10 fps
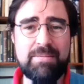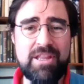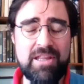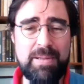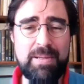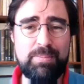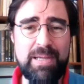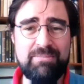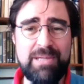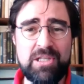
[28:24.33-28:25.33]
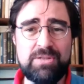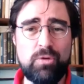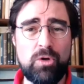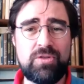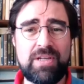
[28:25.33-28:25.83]
something that people pay millions
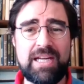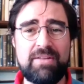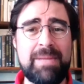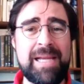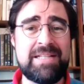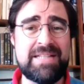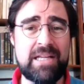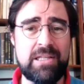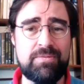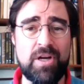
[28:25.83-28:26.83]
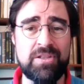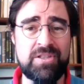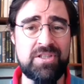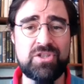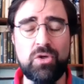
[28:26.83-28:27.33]
for to get a millisecond
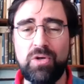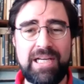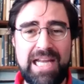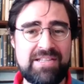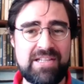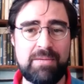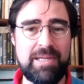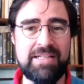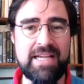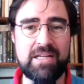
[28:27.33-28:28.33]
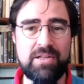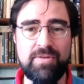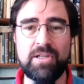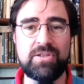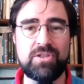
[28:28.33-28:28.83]
advantage or a less than a millisecond
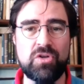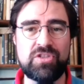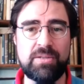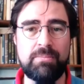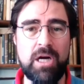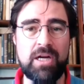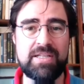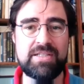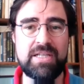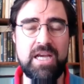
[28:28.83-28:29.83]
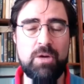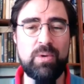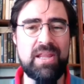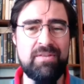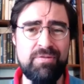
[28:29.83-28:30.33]
advantage on some markets
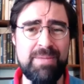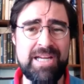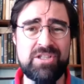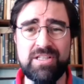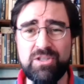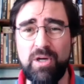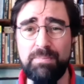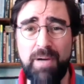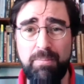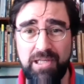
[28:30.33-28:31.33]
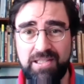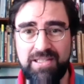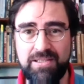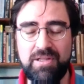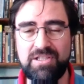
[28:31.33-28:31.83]
where the information is quite public.
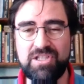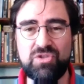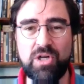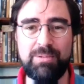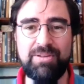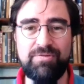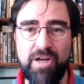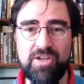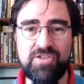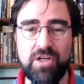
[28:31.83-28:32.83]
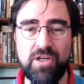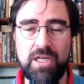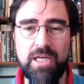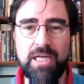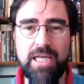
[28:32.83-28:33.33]
They're just trying to be faster.
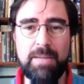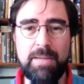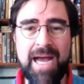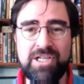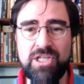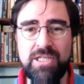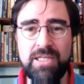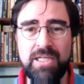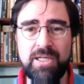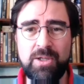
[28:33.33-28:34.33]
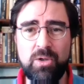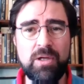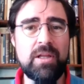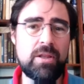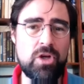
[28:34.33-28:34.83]
Imagine
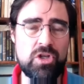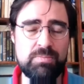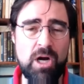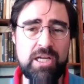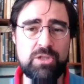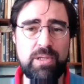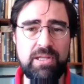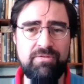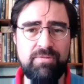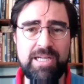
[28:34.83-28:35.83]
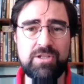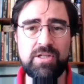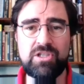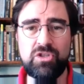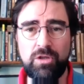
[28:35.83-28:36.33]
those markets where the
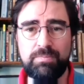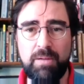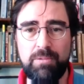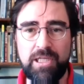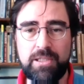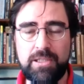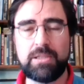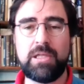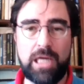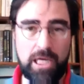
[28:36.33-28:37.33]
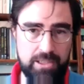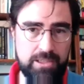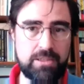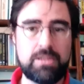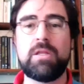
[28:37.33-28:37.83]
information is not public, like
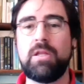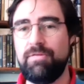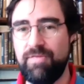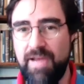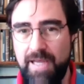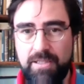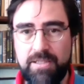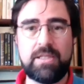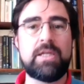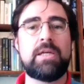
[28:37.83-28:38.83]
the Fed,